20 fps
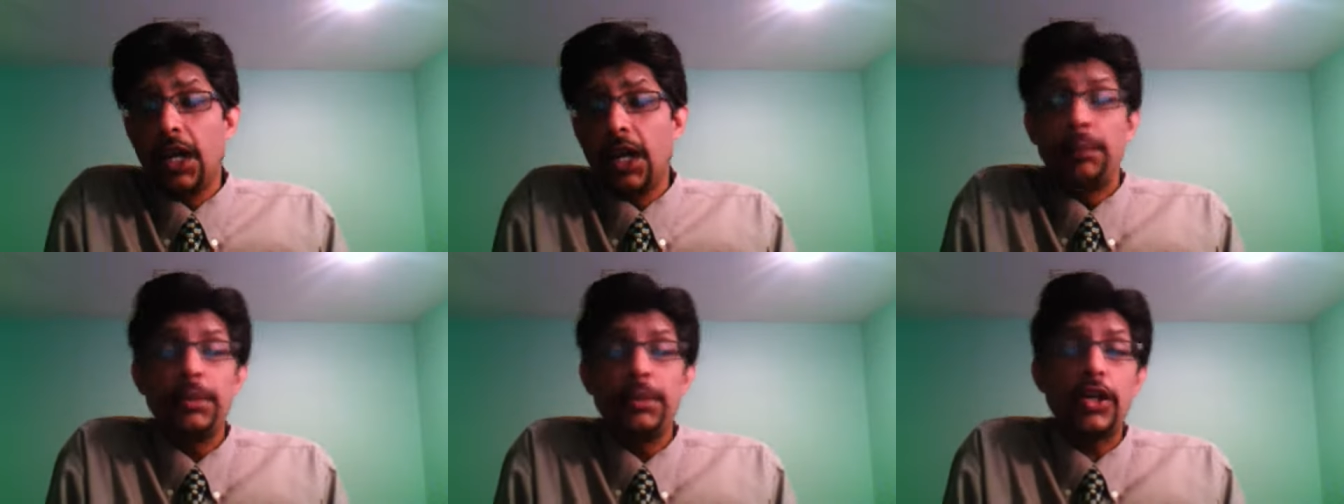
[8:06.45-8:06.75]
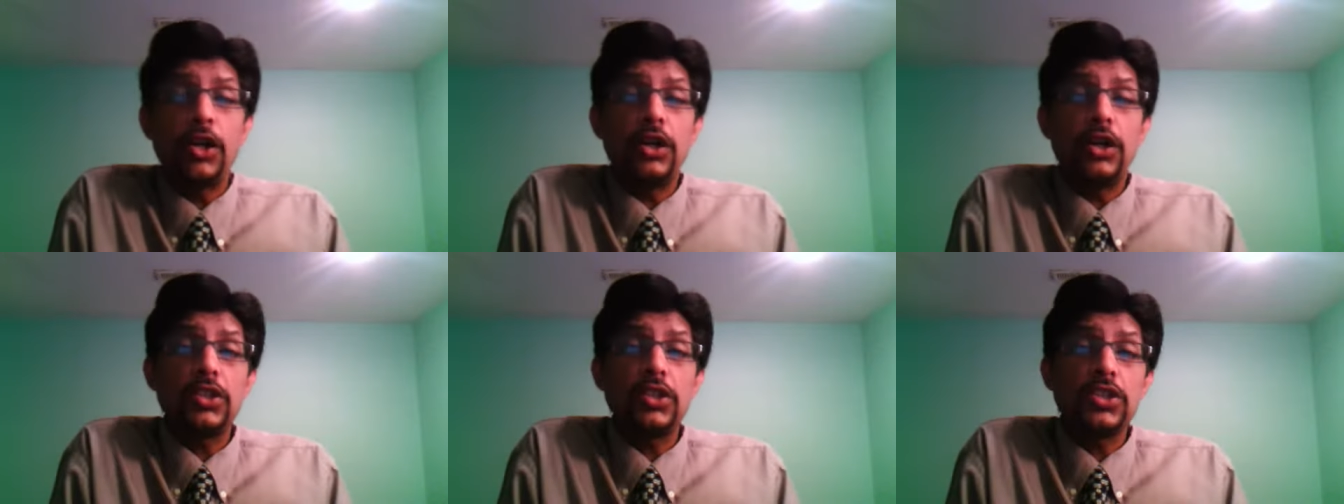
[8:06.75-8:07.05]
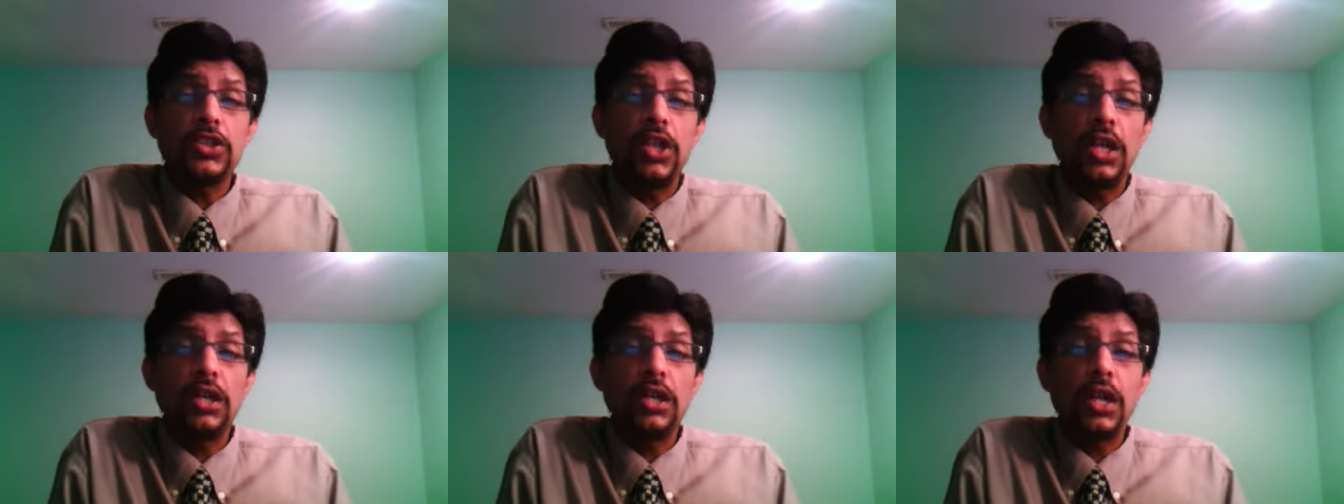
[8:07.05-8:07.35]
because
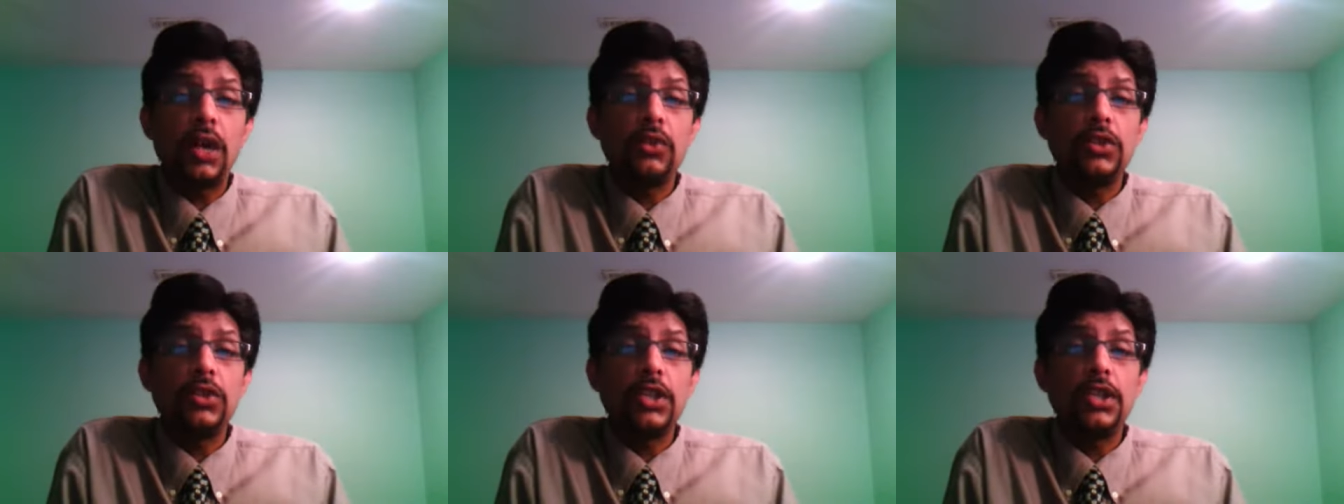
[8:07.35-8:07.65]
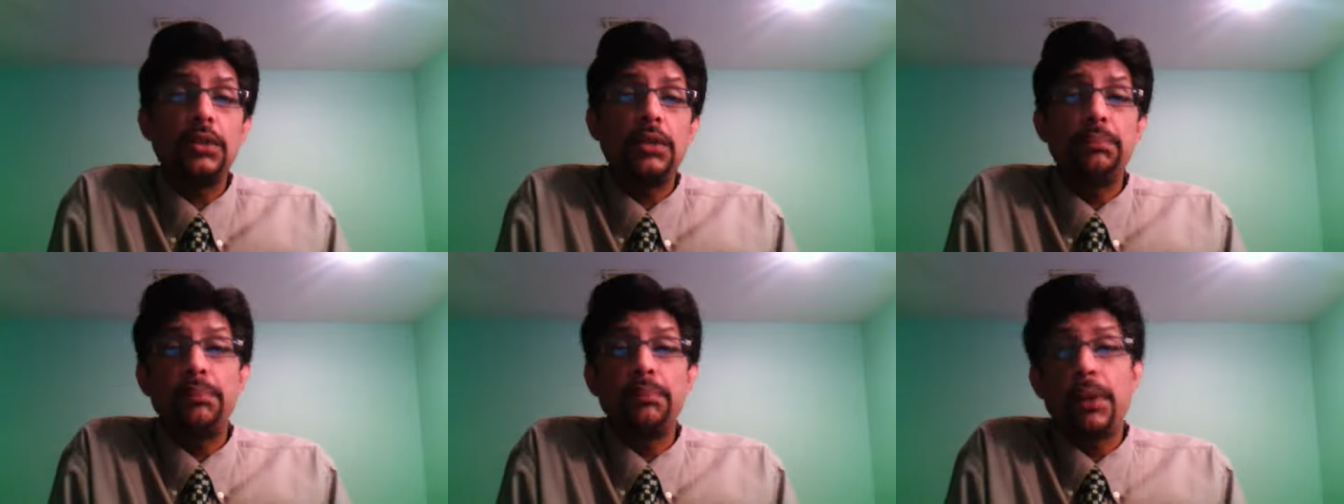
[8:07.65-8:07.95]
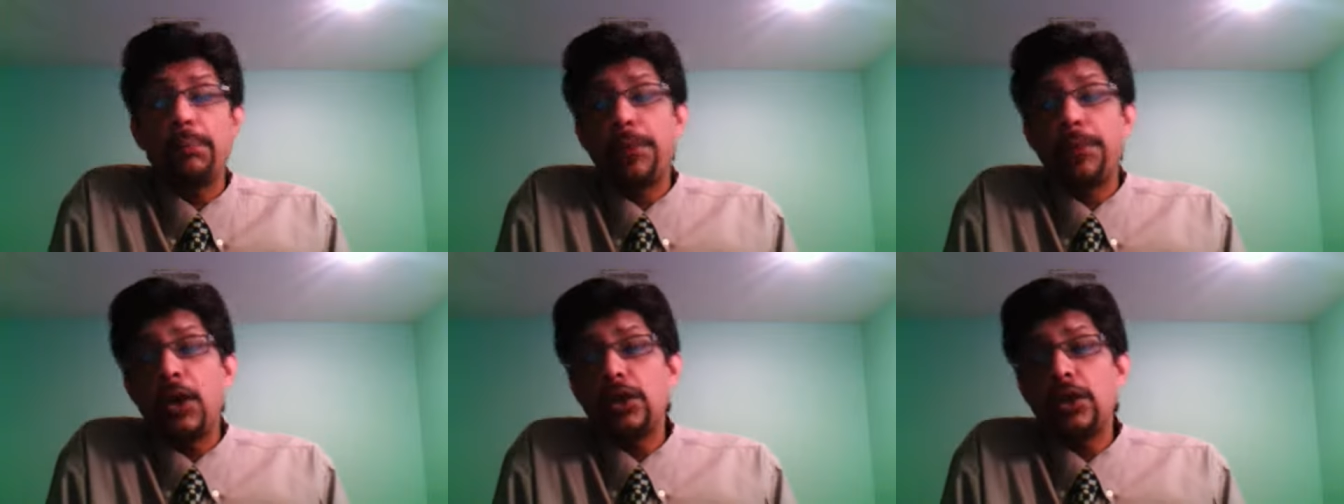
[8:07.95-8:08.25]
uh, now the
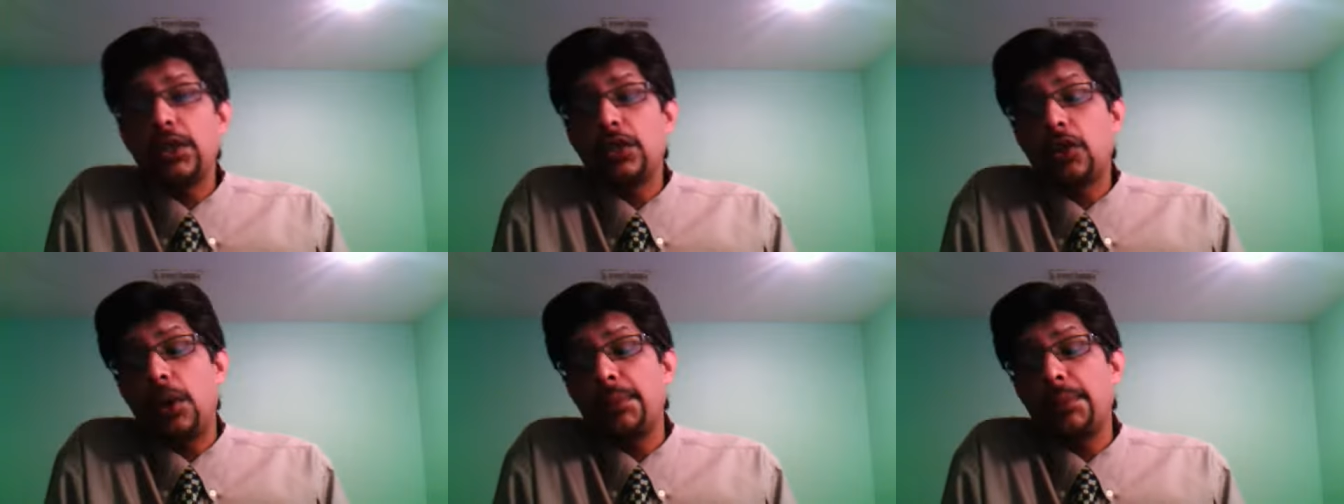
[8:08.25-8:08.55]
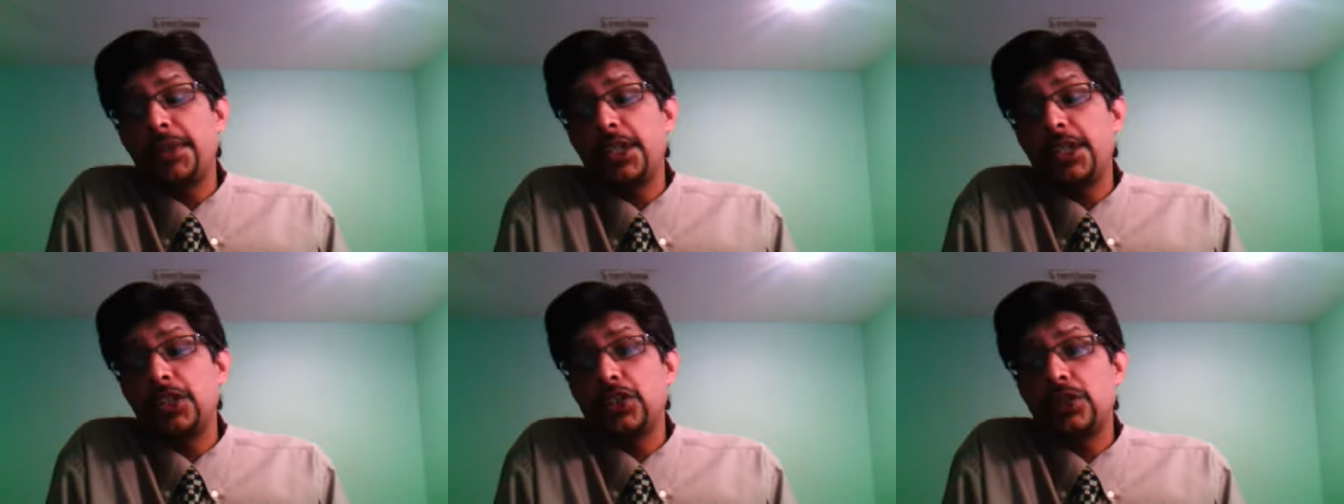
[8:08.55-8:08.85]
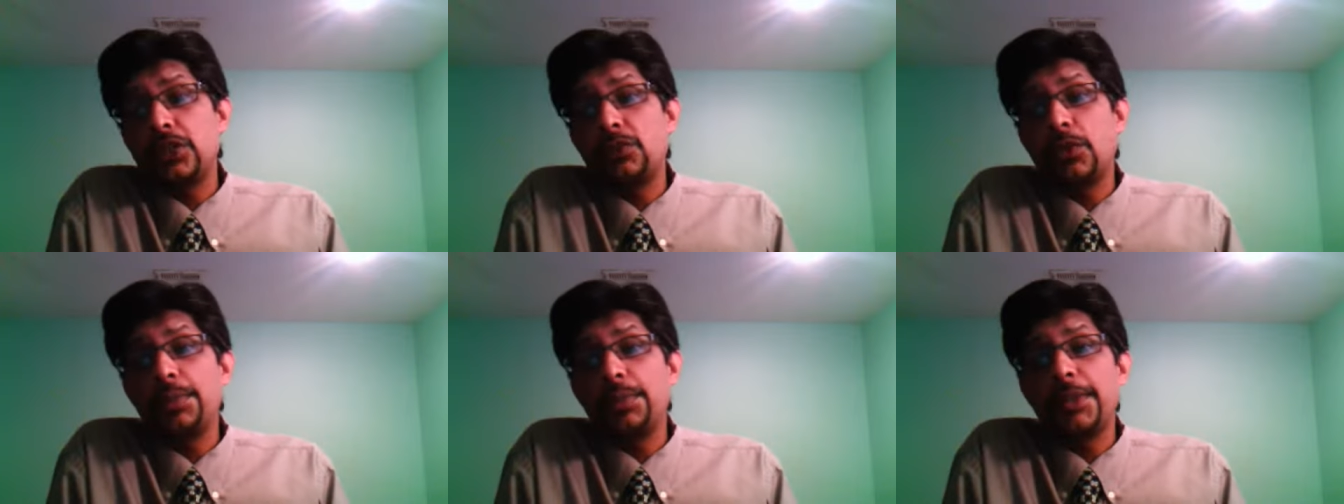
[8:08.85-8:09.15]
bowling
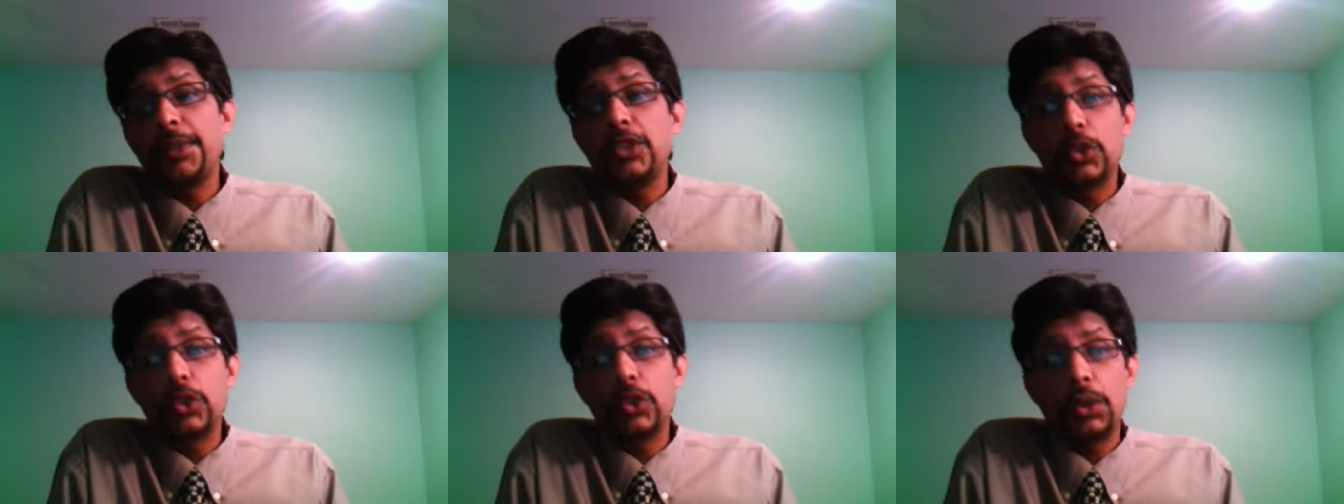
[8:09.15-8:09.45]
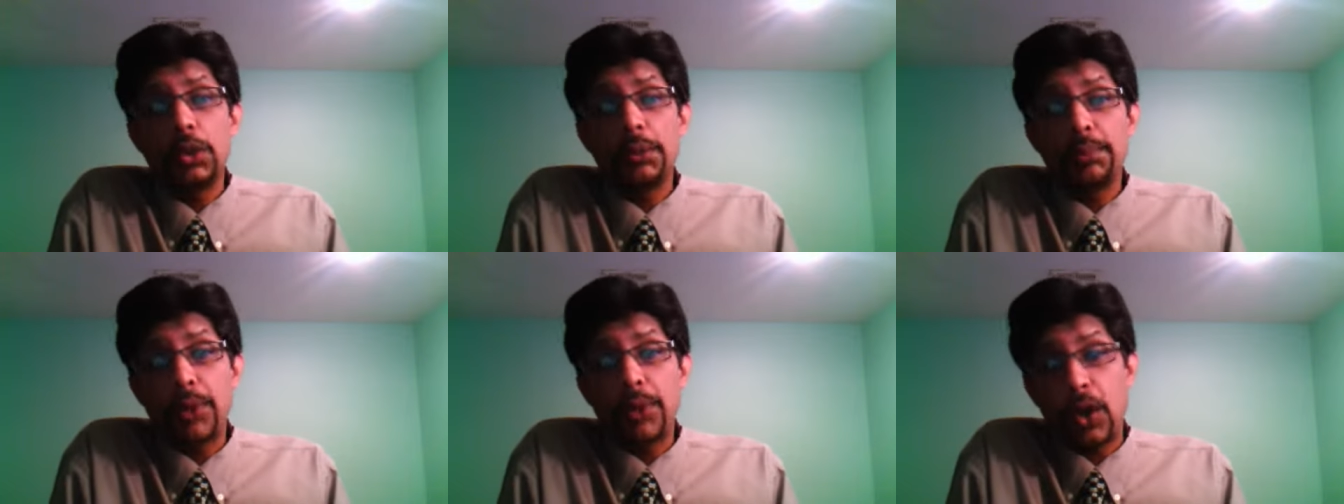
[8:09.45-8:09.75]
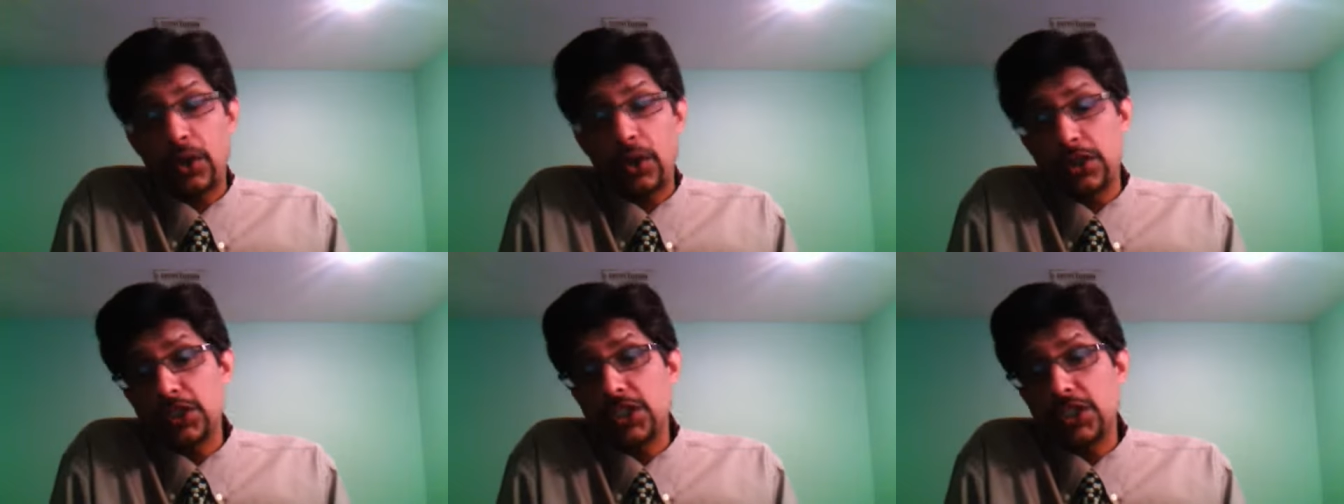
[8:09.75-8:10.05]
combination would be Stuart
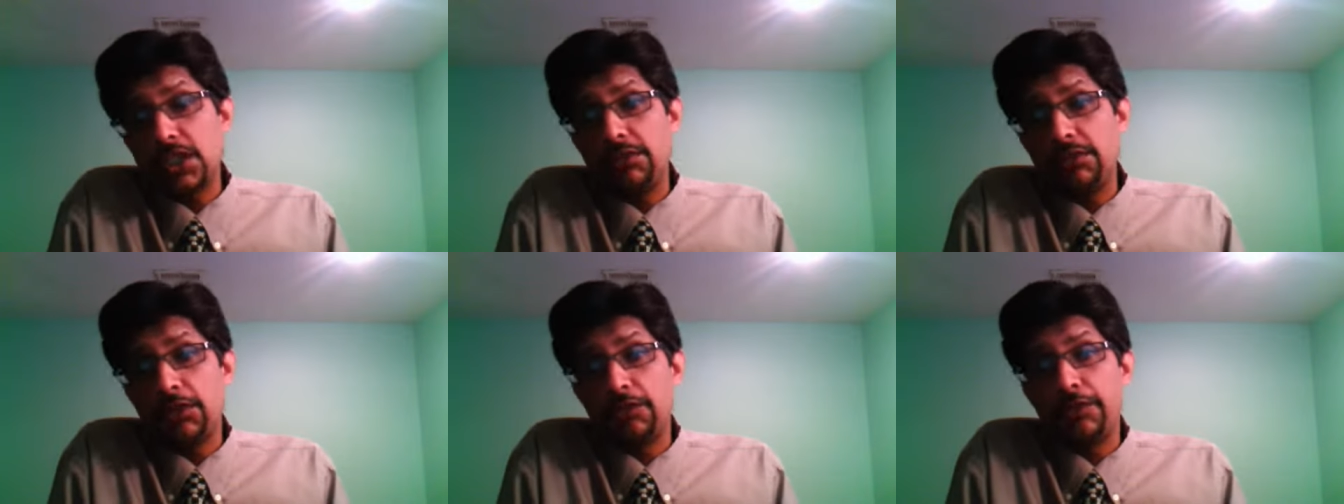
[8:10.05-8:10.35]
Broad and Stephen